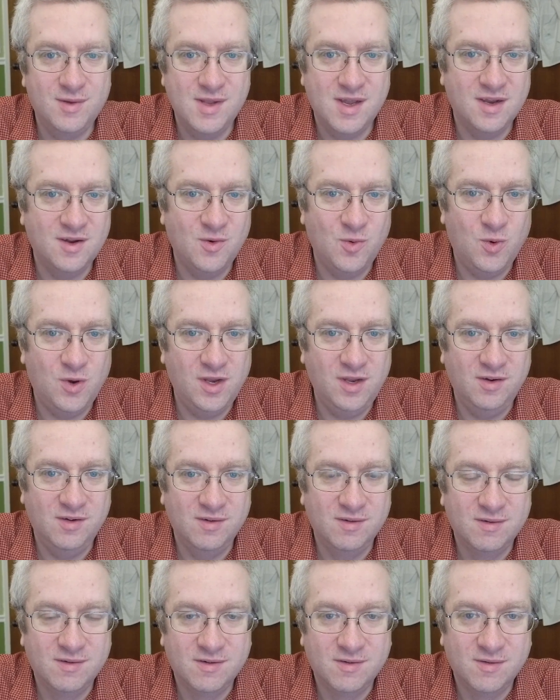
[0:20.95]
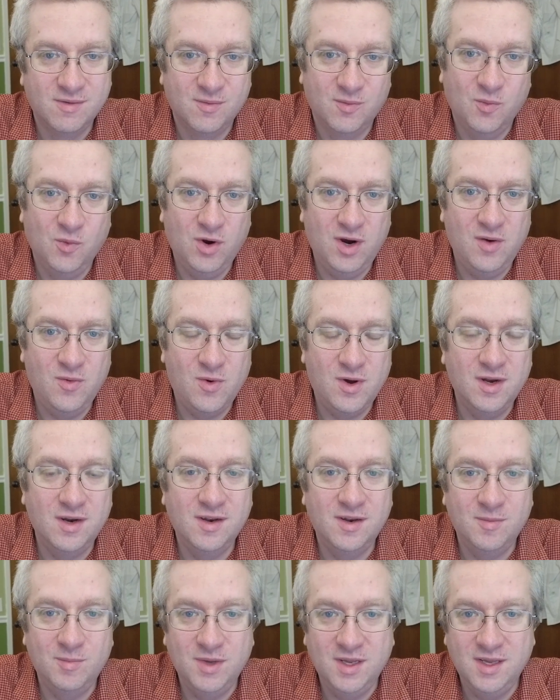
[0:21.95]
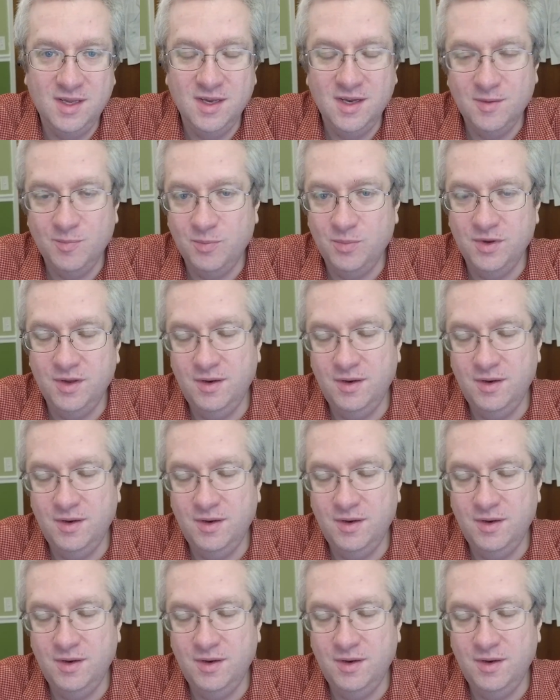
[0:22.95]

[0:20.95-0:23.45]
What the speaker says: It's not quite where I want it to be yet,